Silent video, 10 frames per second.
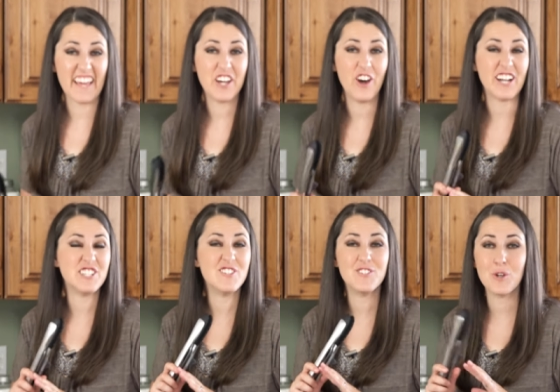they cook
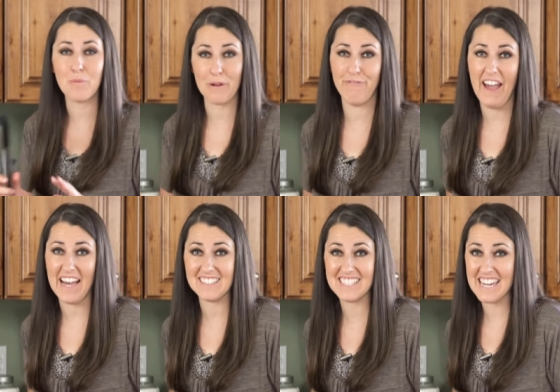super
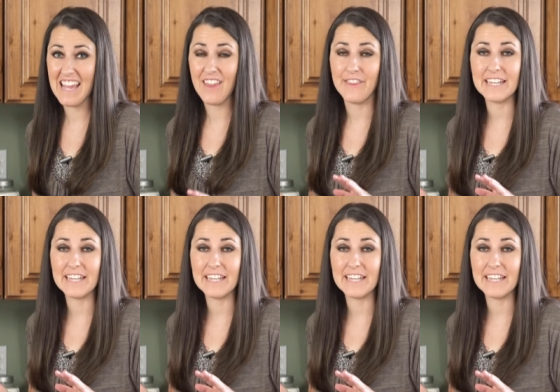fast.